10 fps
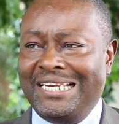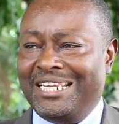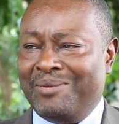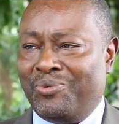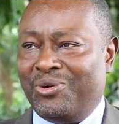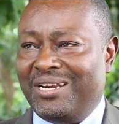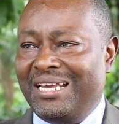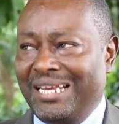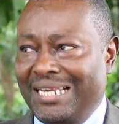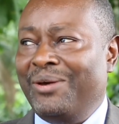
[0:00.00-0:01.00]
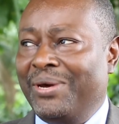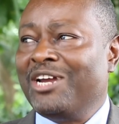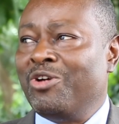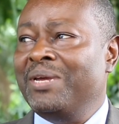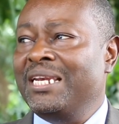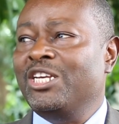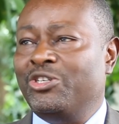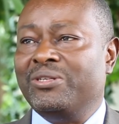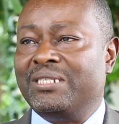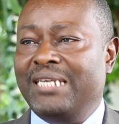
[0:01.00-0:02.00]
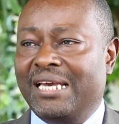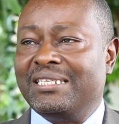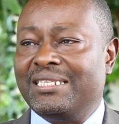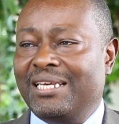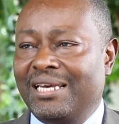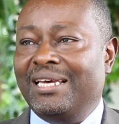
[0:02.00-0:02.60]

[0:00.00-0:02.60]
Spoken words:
it in the report. There were recommendations, yes.